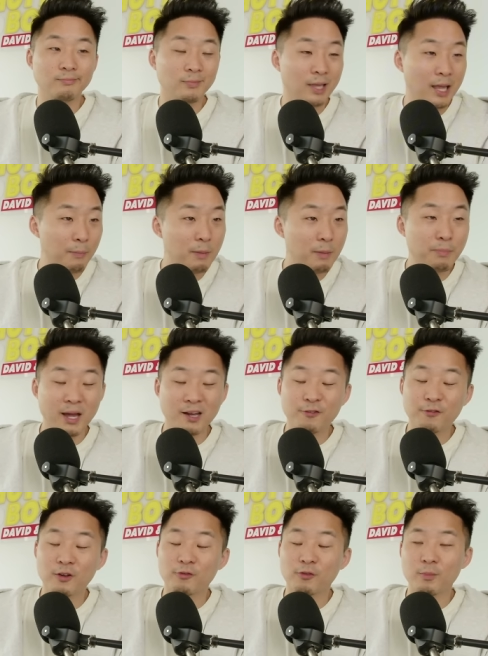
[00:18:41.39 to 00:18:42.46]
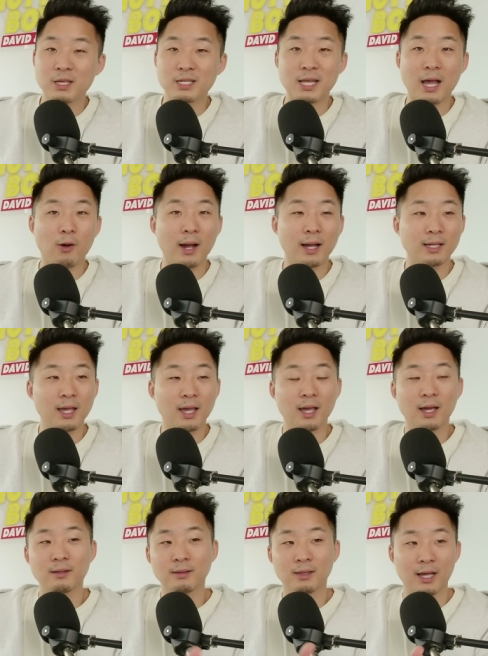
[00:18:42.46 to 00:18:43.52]
let me benefit from this how I
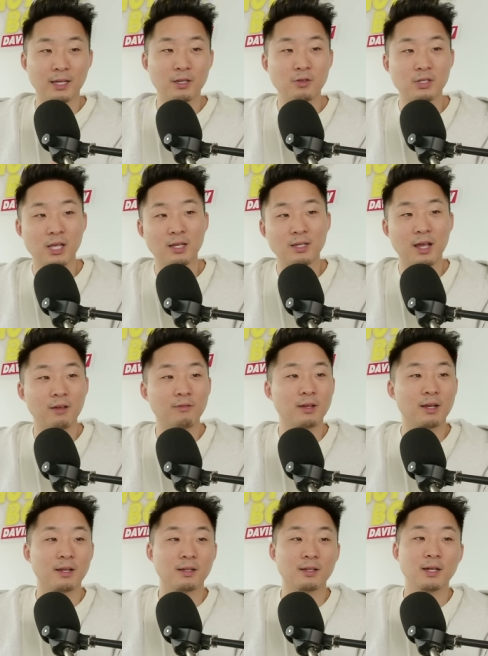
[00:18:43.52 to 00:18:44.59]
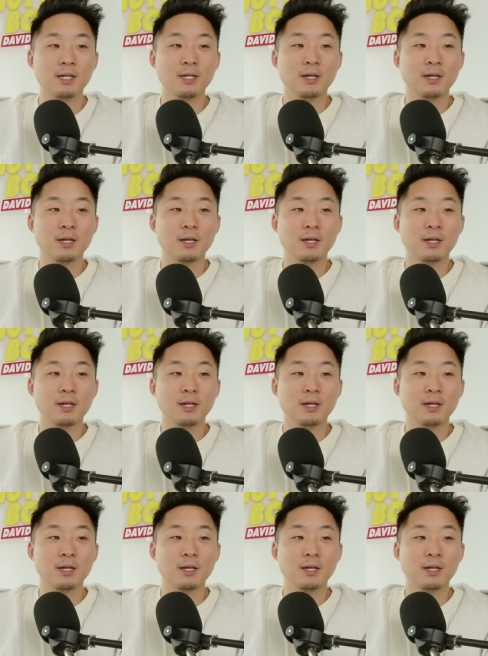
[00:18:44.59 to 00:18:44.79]
can like you said David and